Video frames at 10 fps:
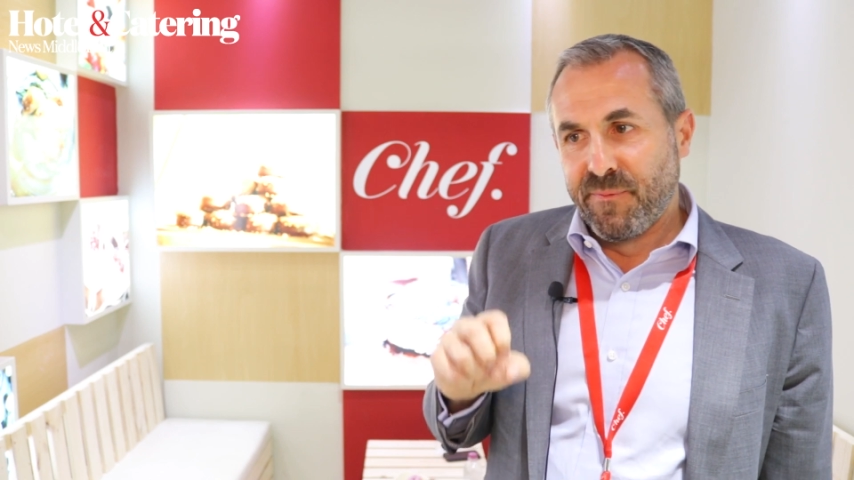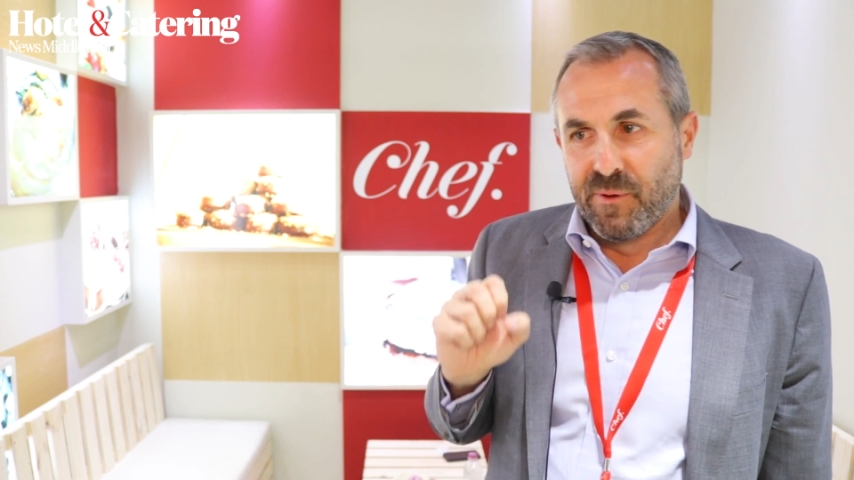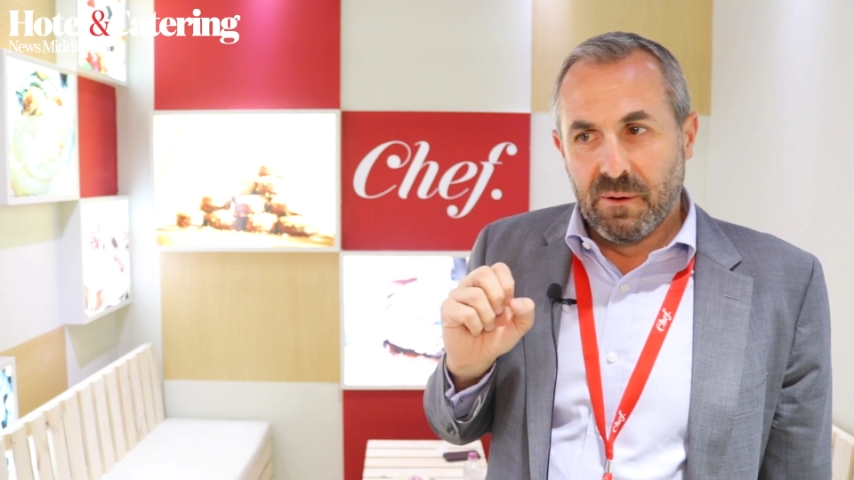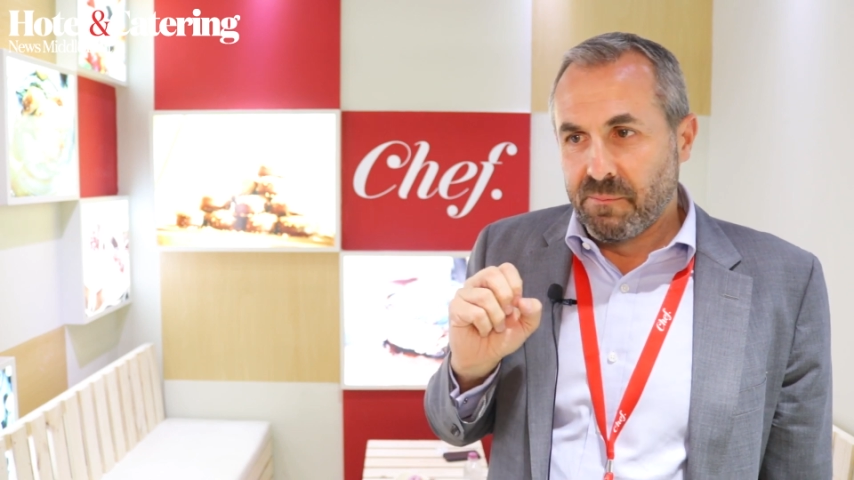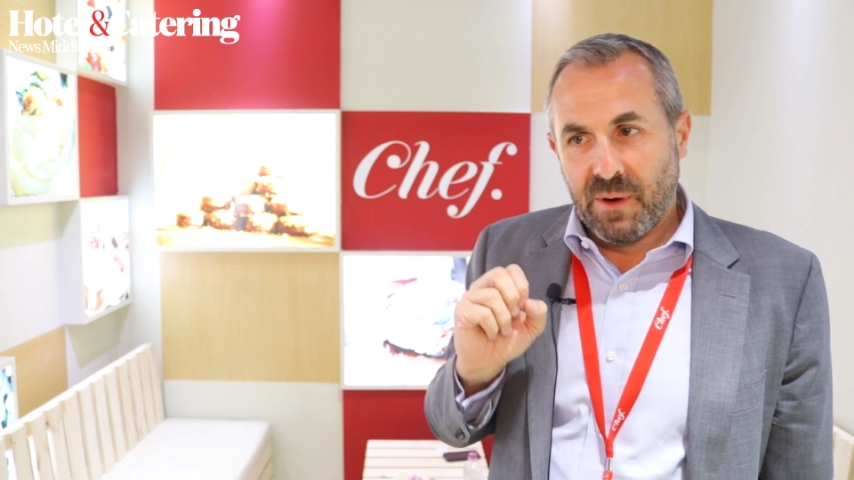
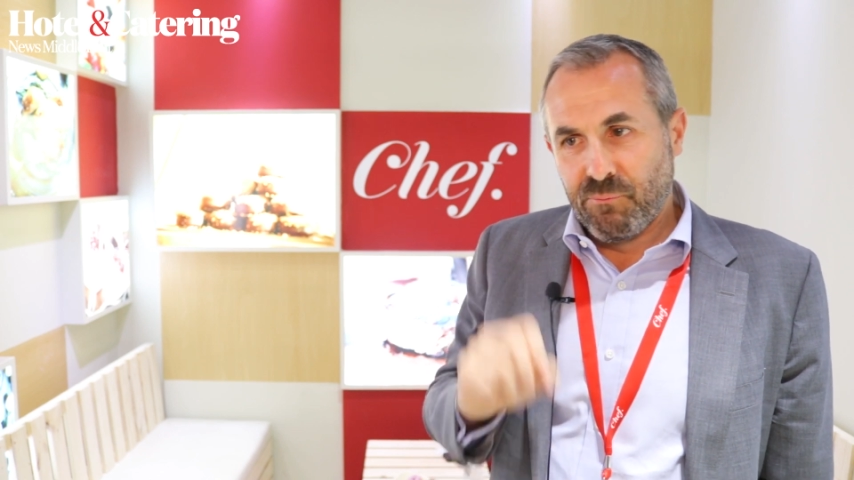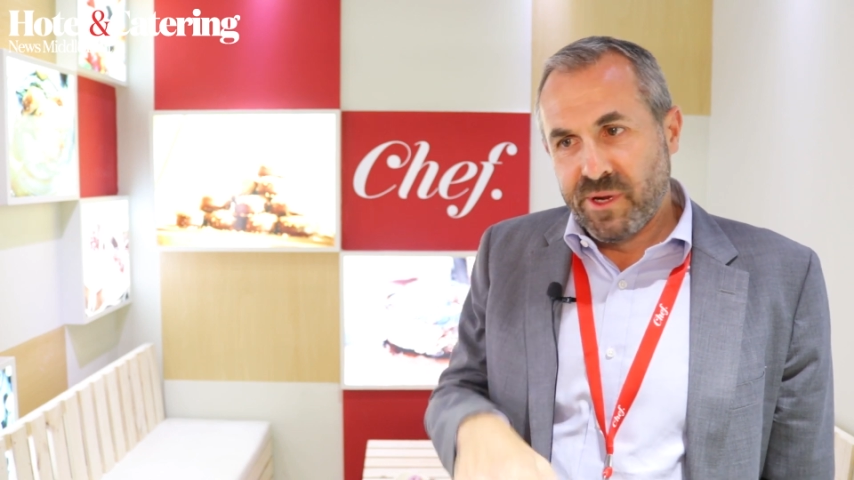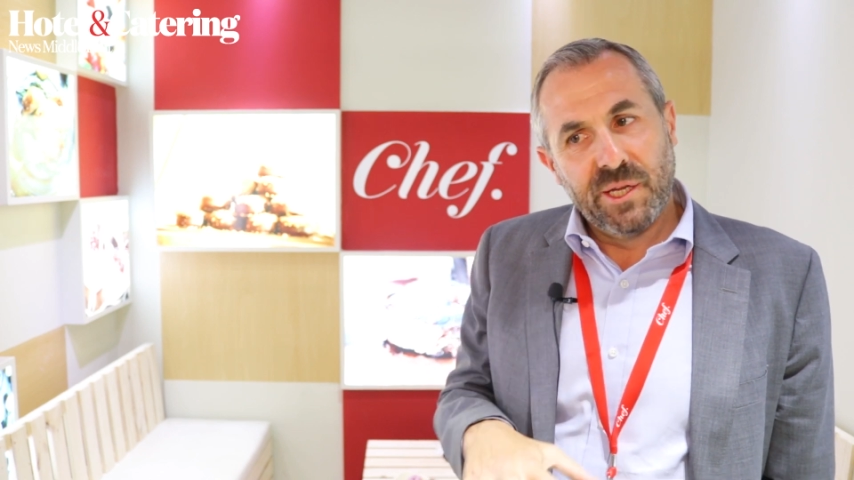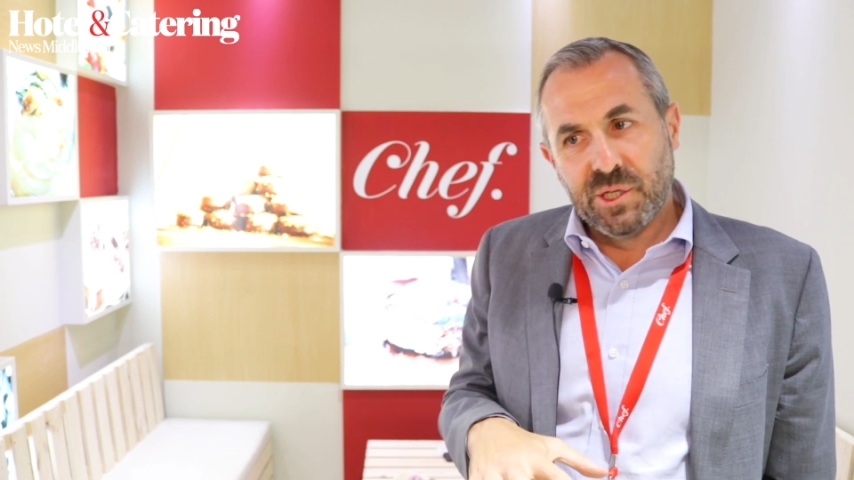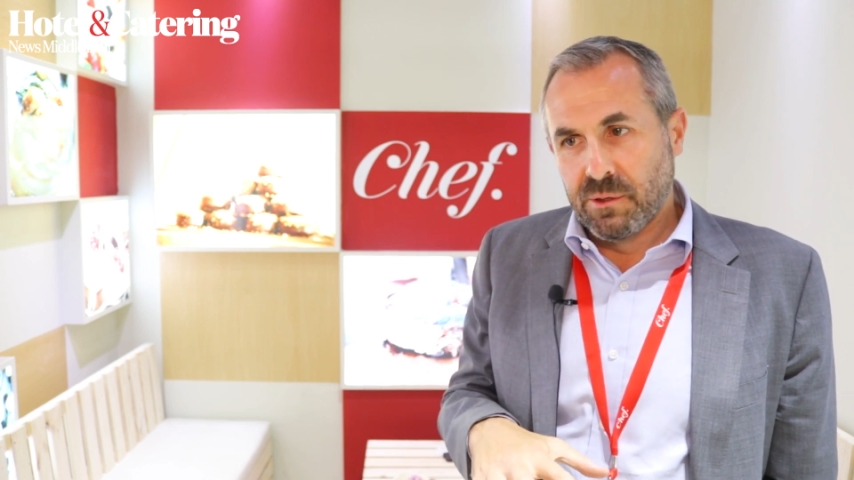for a
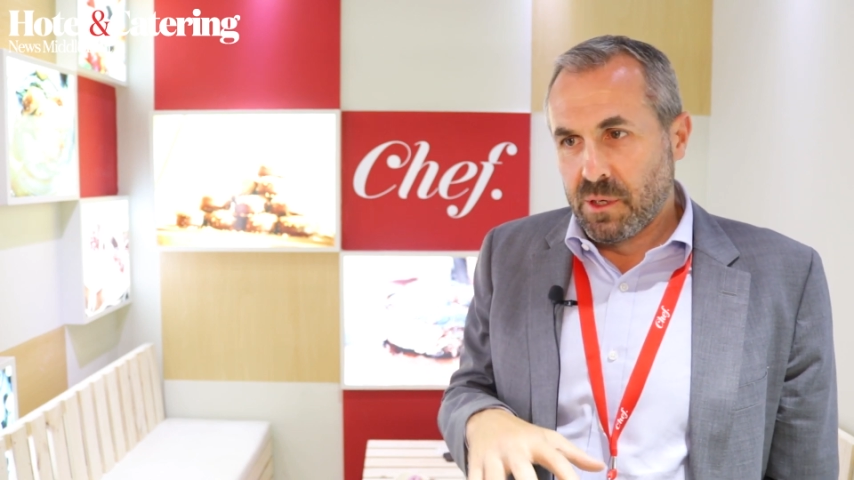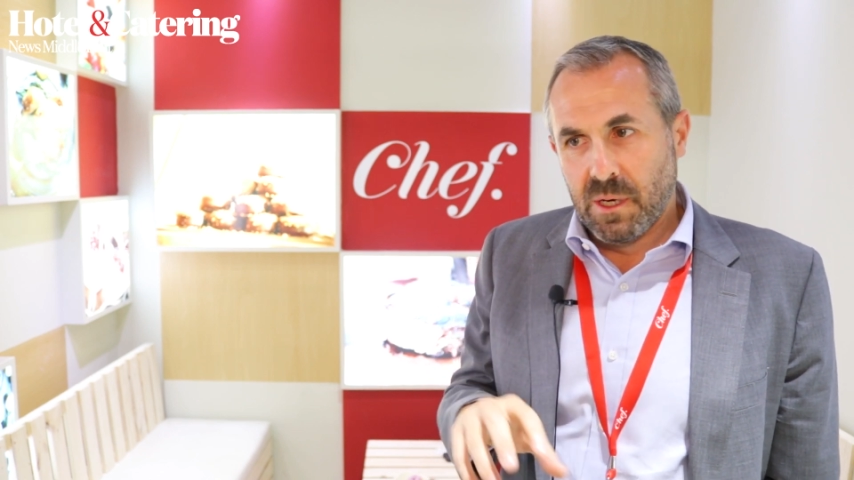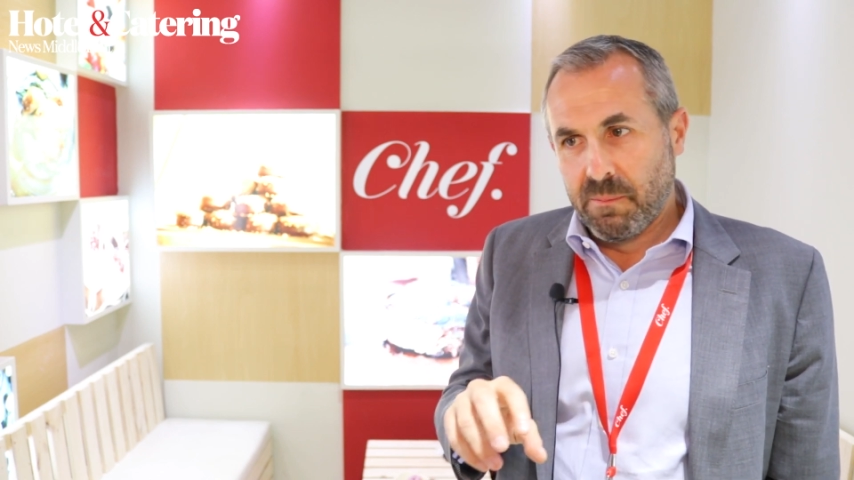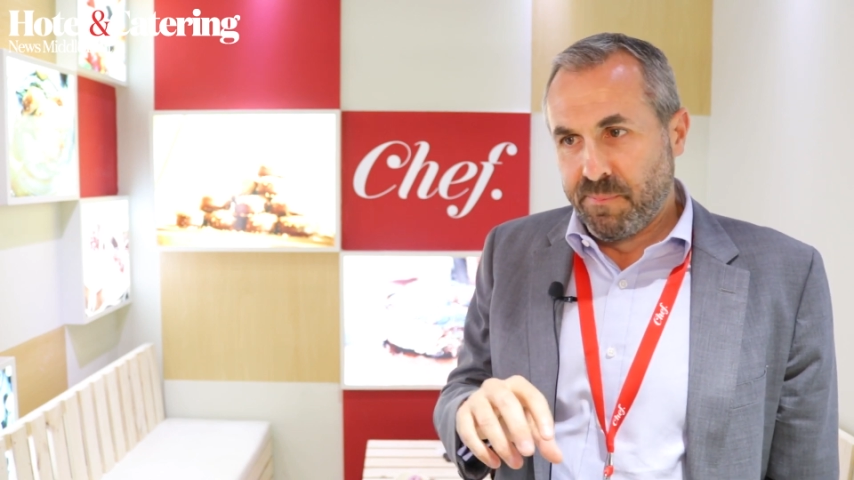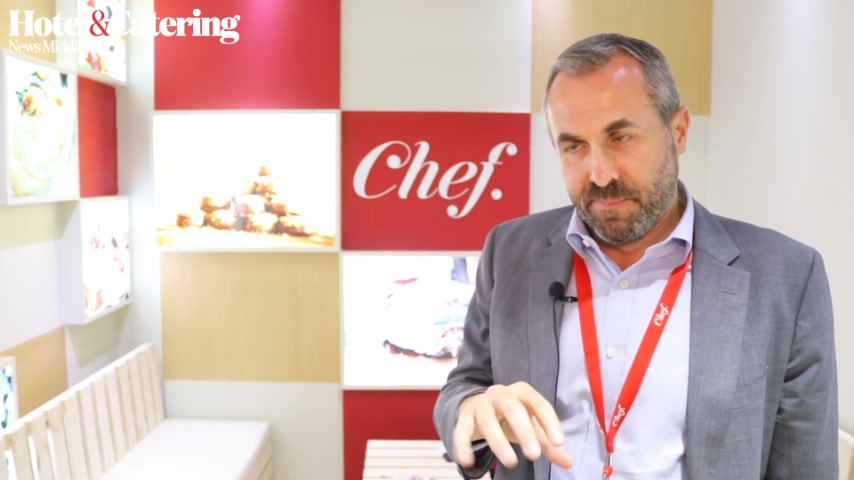regional
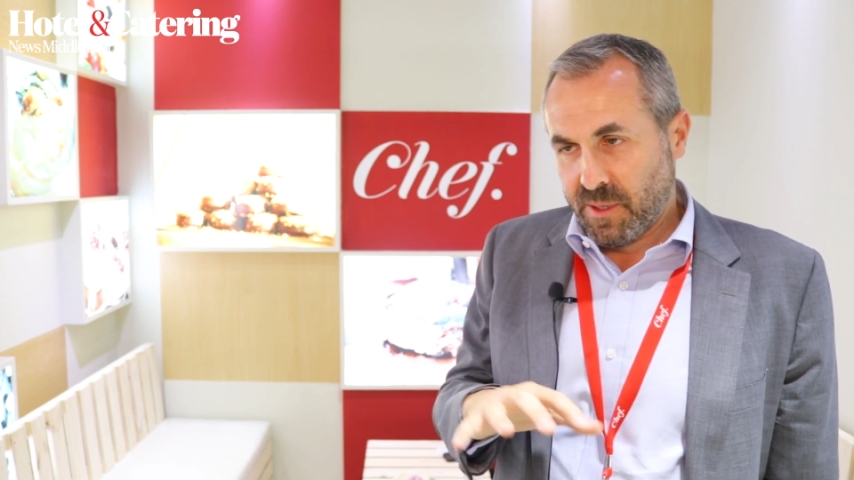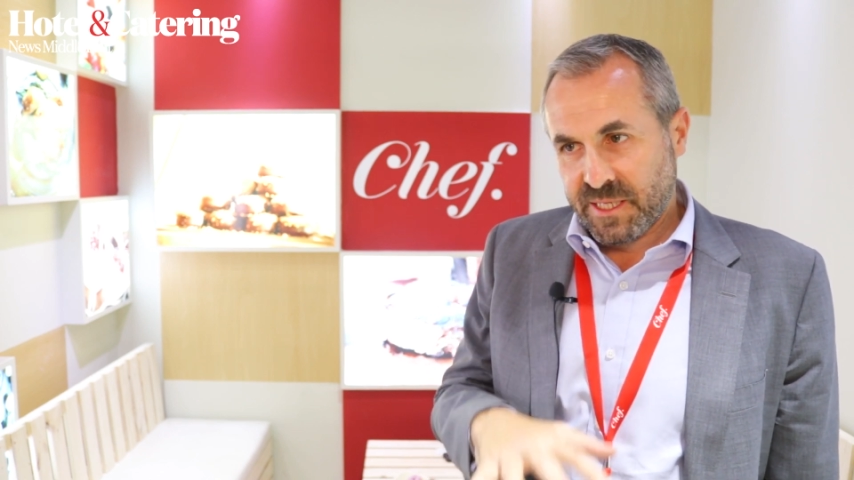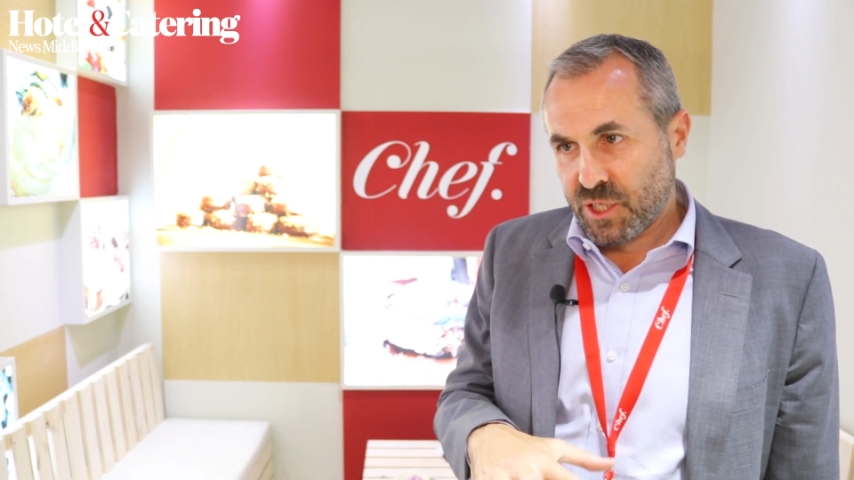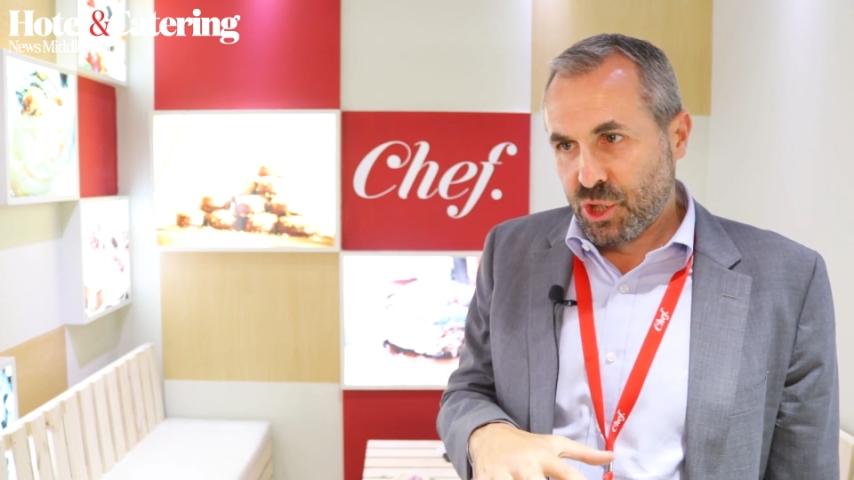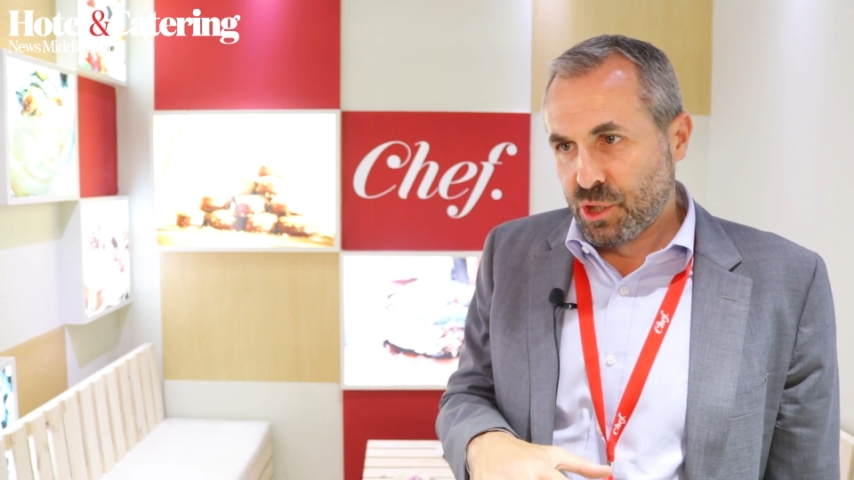hub
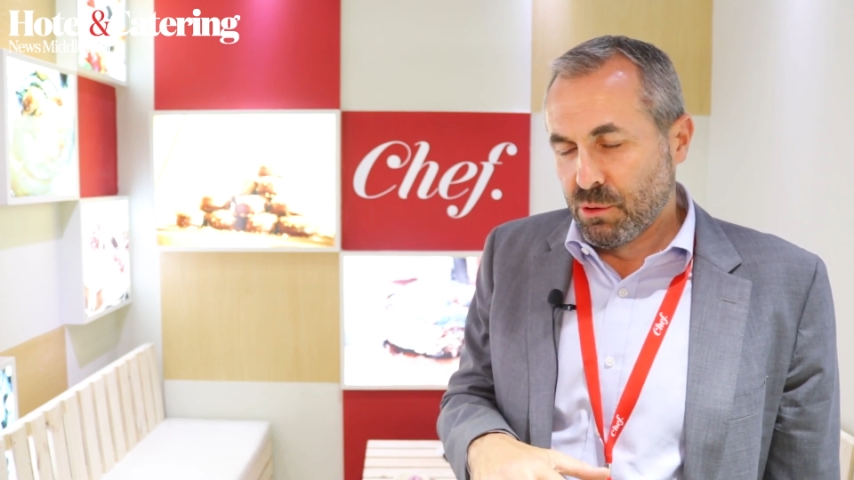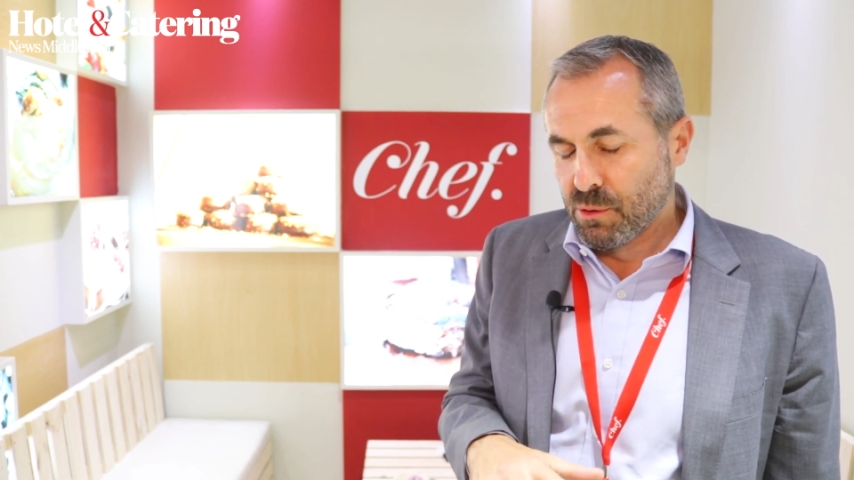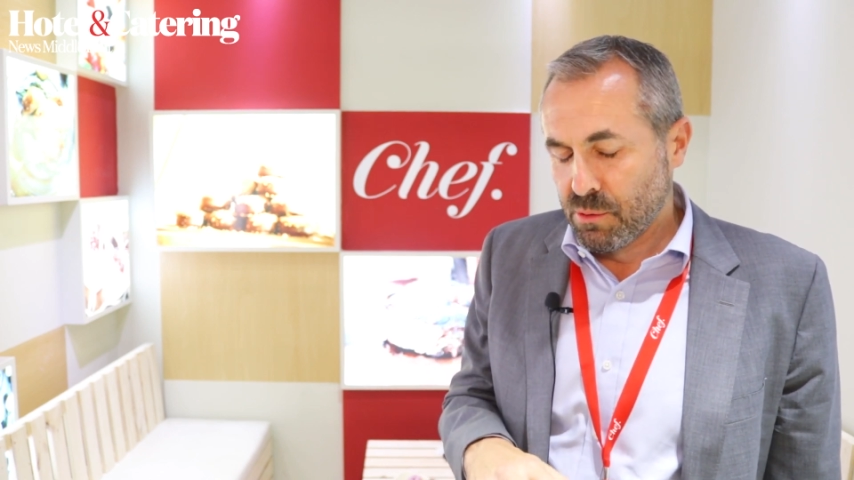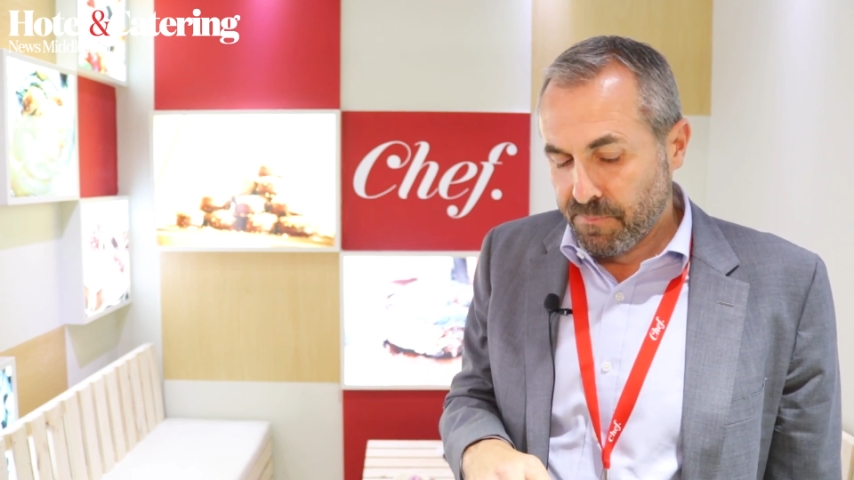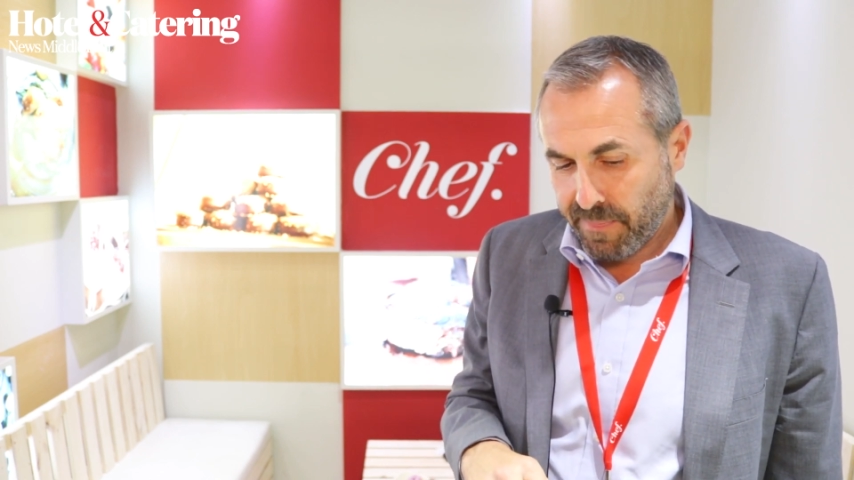as a
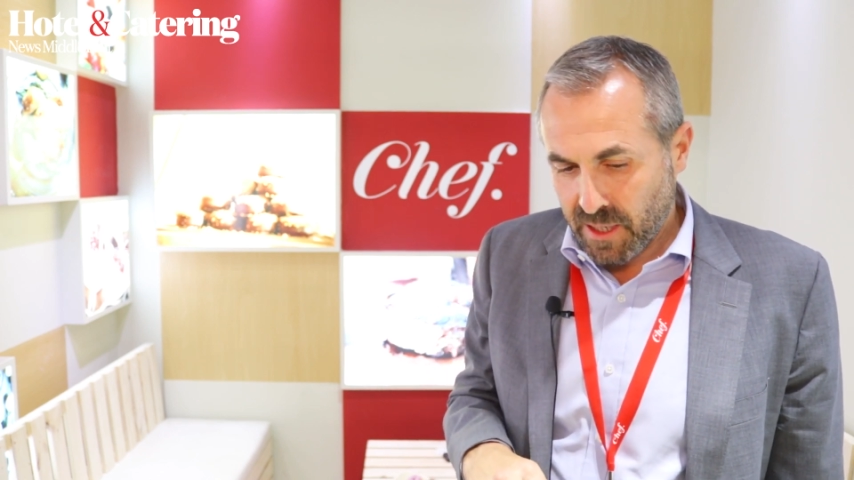show,